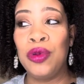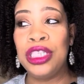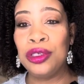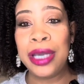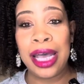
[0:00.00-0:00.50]
We
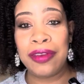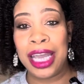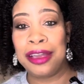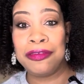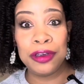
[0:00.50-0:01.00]
do have
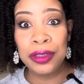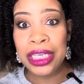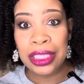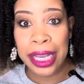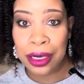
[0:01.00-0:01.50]
a
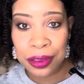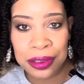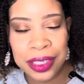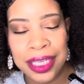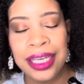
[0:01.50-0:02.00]
foodie
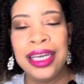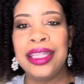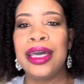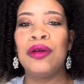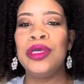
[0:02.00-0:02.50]
channel
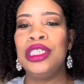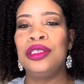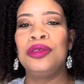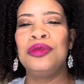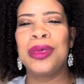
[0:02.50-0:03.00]
that we
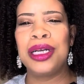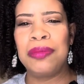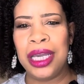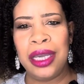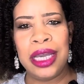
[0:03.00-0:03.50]
do
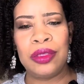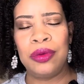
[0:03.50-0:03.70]
mukbangs.